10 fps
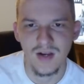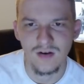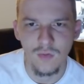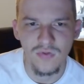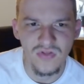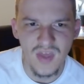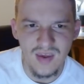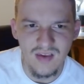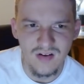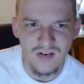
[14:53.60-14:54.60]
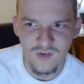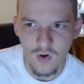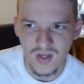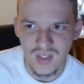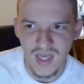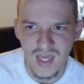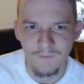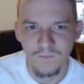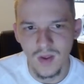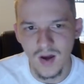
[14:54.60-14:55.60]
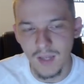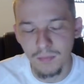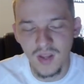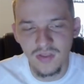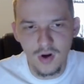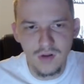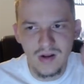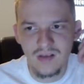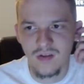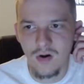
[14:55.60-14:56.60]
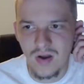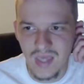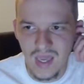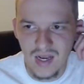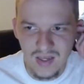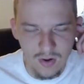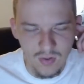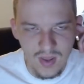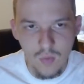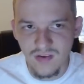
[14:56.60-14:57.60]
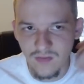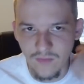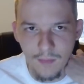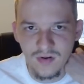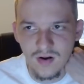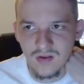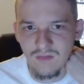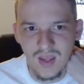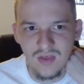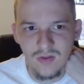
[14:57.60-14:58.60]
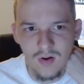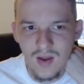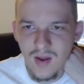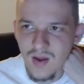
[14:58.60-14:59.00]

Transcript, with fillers: I don't think he's going to start again. Uh, he played 30 minutes though. Again, you know he wasn't very productive either.